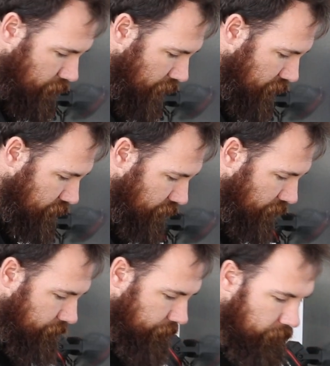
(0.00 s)
it is
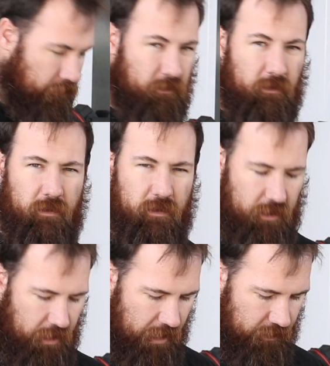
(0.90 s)
a
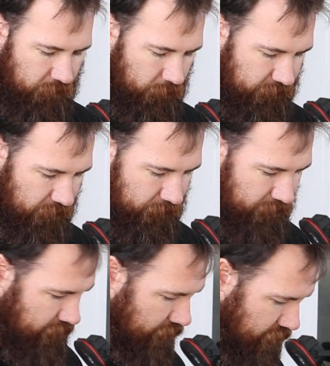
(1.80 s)
handy little tip
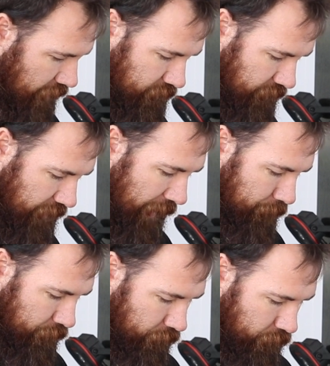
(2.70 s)
just to check the
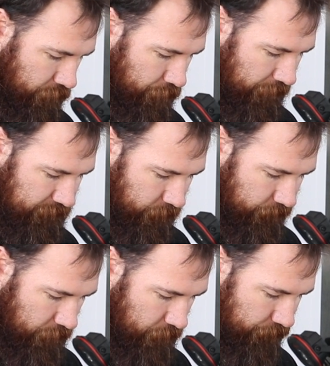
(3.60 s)
gap on all the plugs
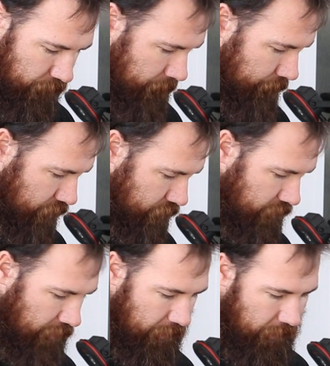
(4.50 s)
before you fit them, because you
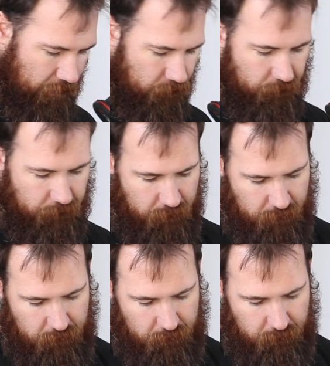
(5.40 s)
can have
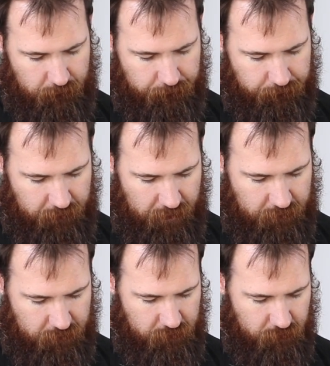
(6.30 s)

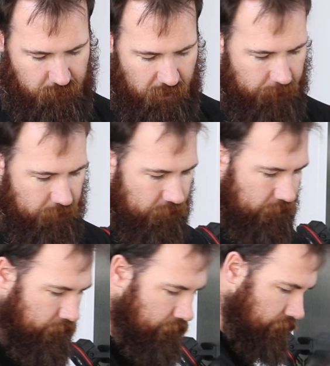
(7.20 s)
ignition
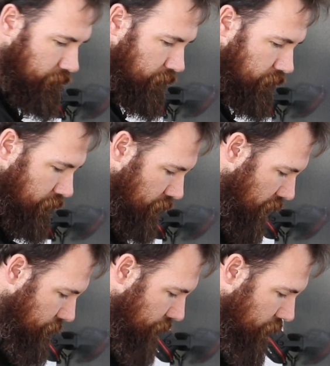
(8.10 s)
dramas
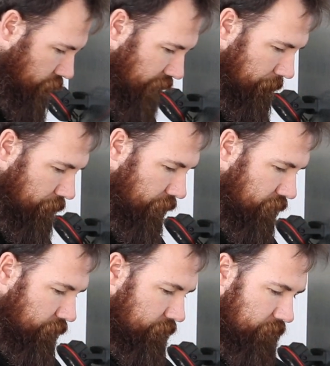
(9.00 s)
if they're not gapped
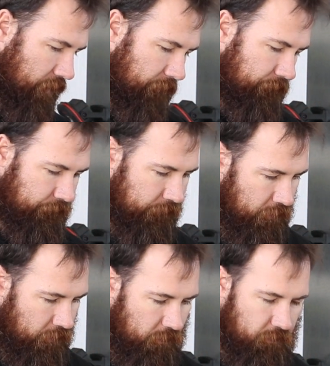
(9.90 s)
correctly. So
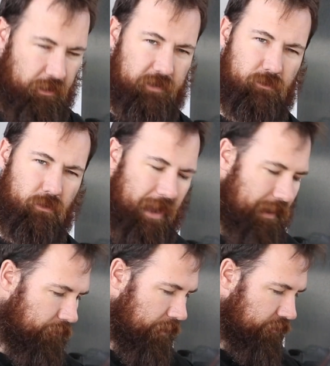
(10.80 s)
those are all
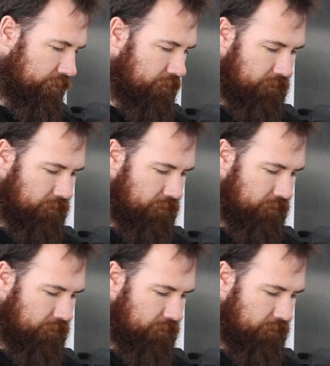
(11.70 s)
gapped correctly,